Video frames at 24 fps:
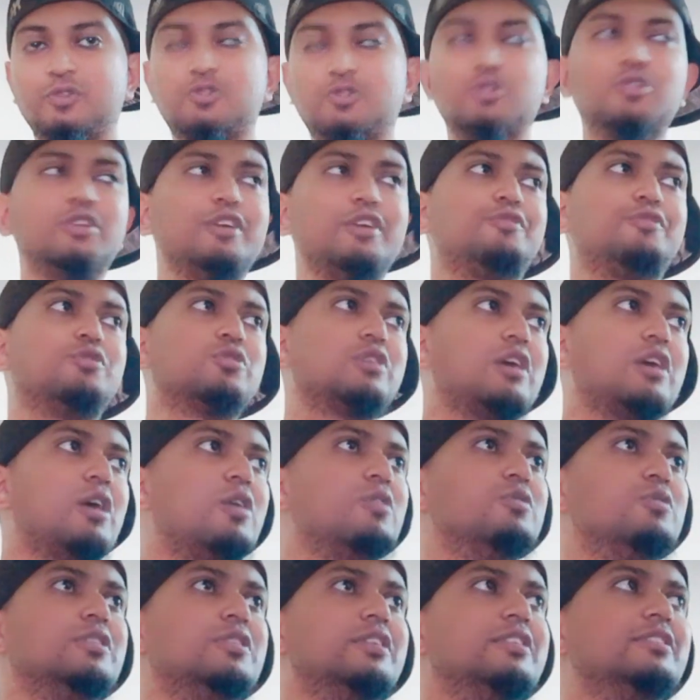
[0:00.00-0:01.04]
You don't have to
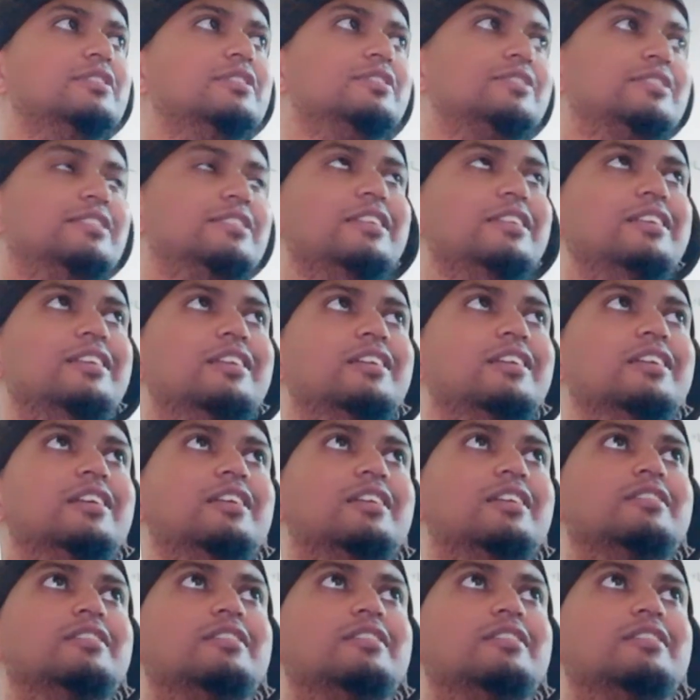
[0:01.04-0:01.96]
count and see